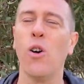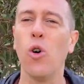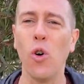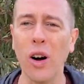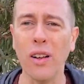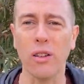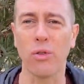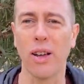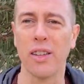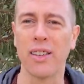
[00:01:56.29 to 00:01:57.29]
or
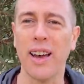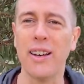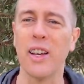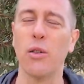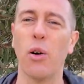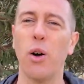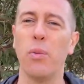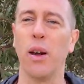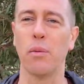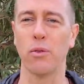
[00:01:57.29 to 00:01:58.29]
throughout the day to help
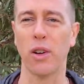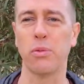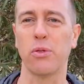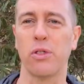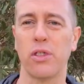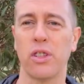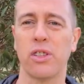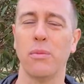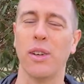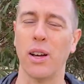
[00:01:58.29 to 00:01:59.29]
open up the respiratory
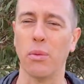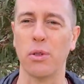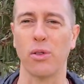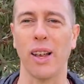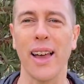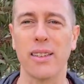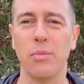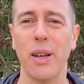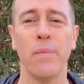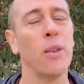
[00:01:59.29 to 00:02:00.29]
system and help us relax a
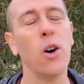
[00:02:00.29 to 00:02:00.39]
bit,